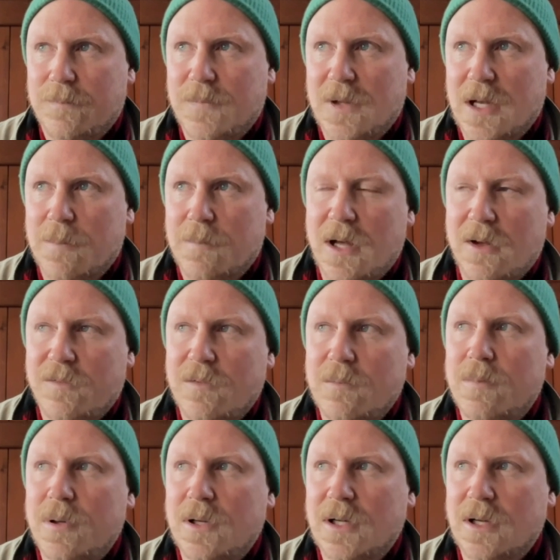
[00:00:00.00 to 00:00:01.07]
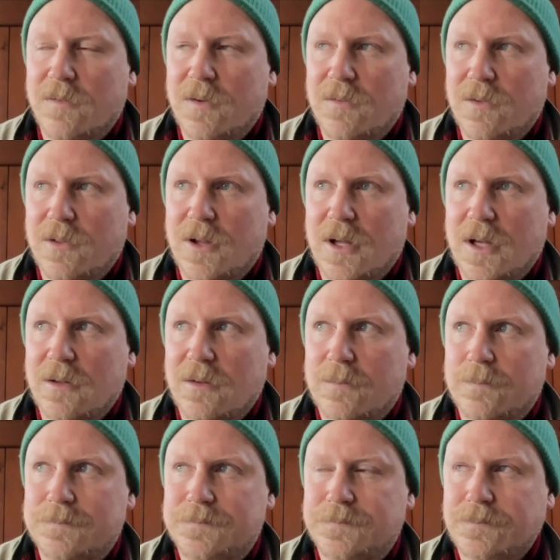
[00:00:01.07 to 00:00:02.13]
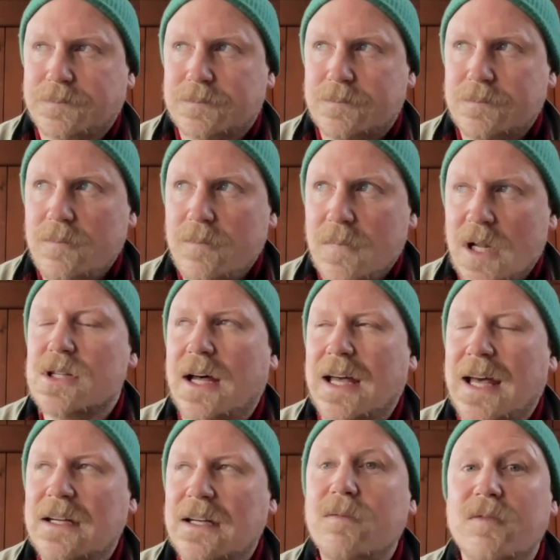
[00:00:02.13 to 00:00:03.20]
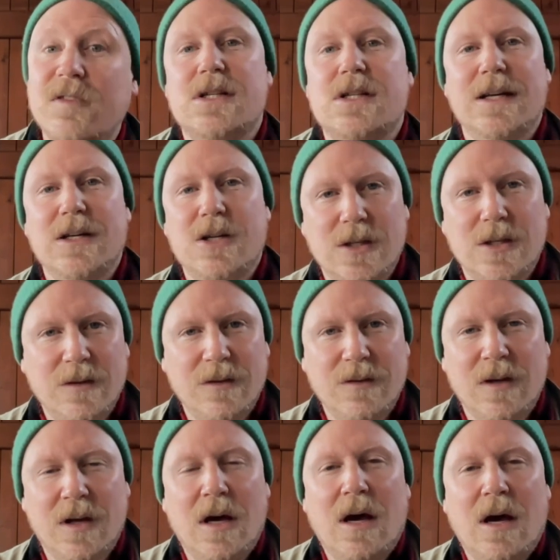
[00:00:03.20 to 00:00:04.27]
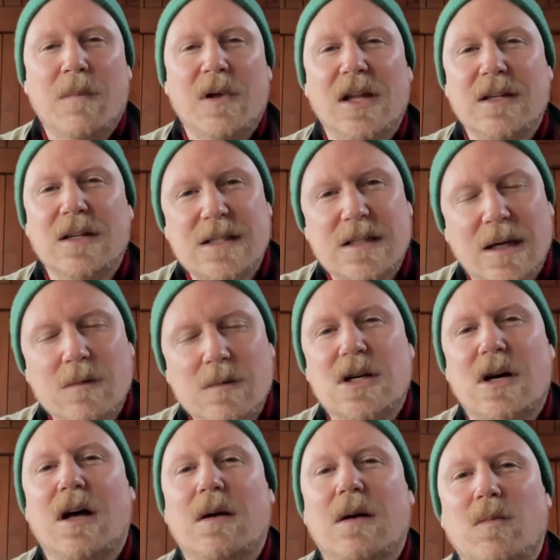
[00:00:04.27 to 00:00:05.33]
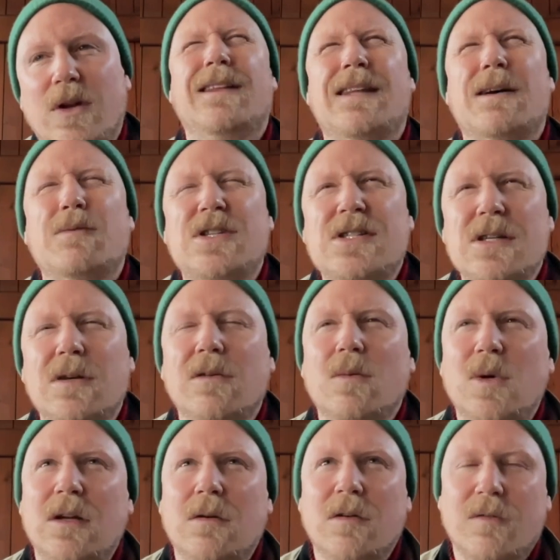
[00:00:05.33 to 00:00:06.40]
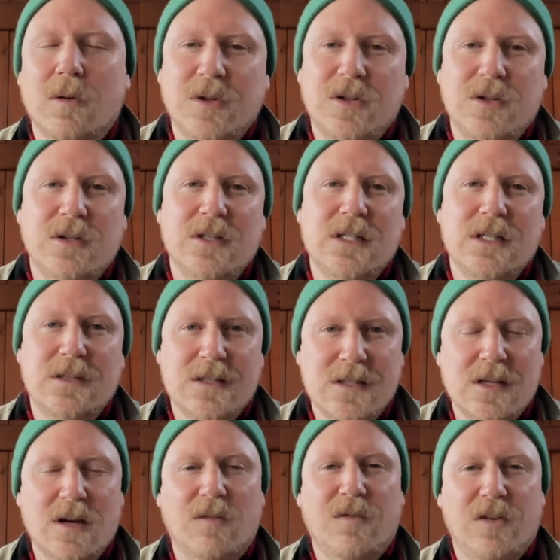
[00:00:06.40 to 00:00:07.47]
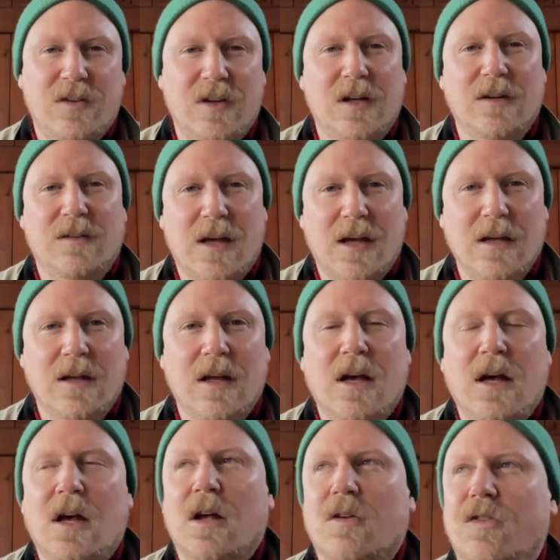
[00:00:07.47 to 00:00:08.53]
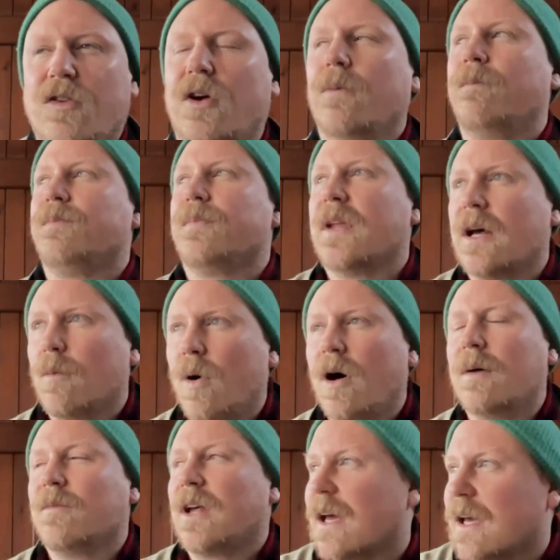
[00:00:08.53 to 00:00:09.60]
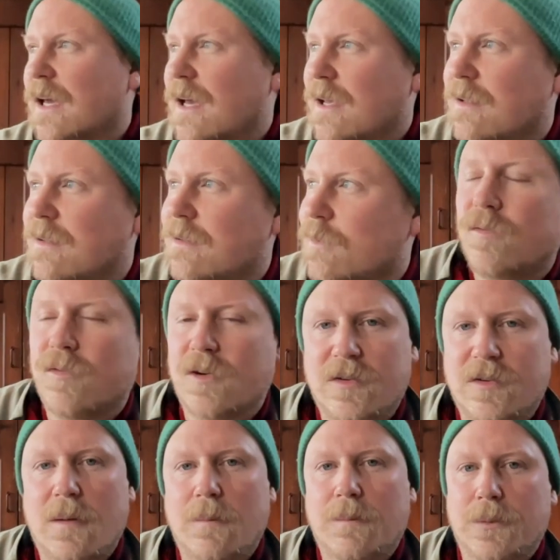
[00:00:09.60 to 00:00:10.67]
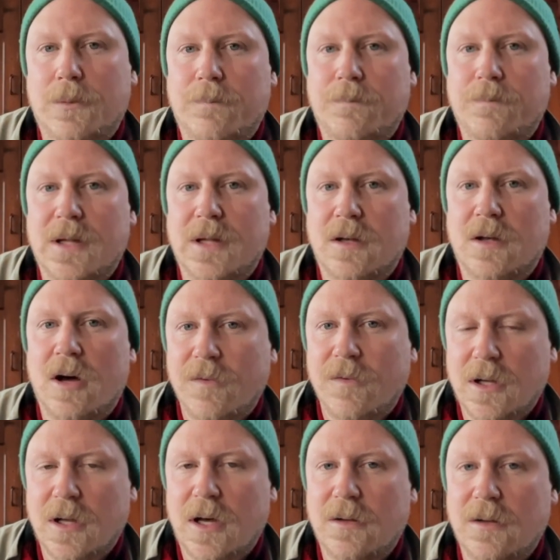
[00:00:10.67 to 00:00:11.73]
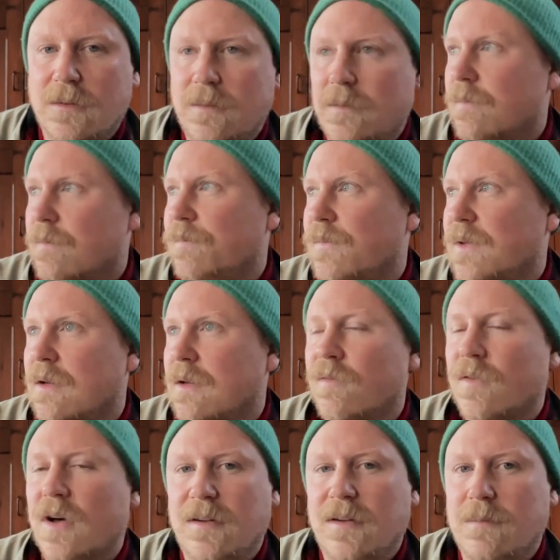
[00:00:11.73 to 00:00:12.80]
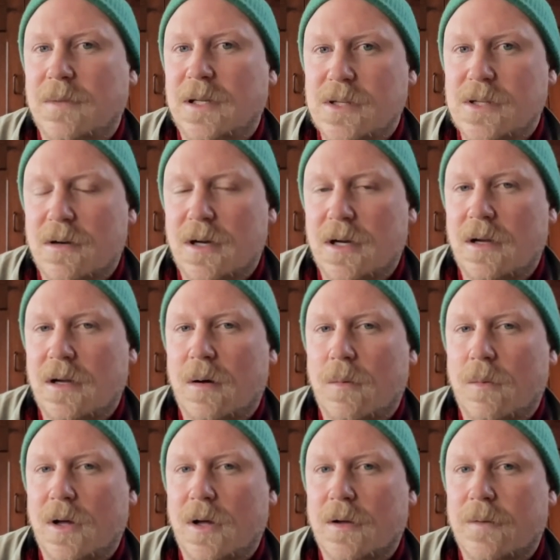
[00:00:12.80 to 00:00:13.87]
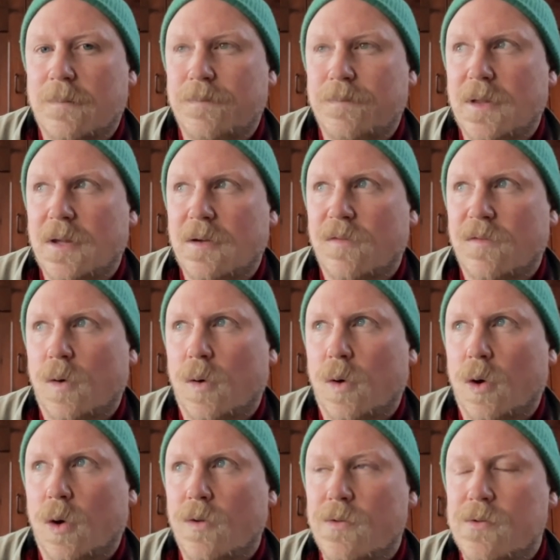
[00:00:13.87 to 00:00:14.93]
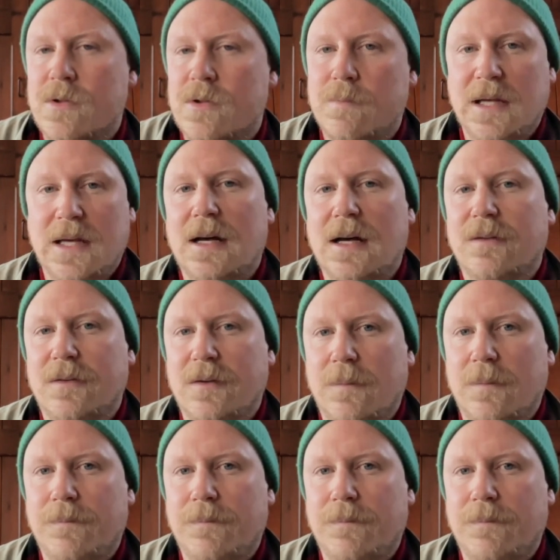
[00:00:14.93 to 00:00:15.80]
apart from pulling off other things, I had invitations, but at the same time, there was still the window of opportunity to self-facilitate. So what I'm getting at is, for example, Covent Garden invited me to create an artwork for the Piazza.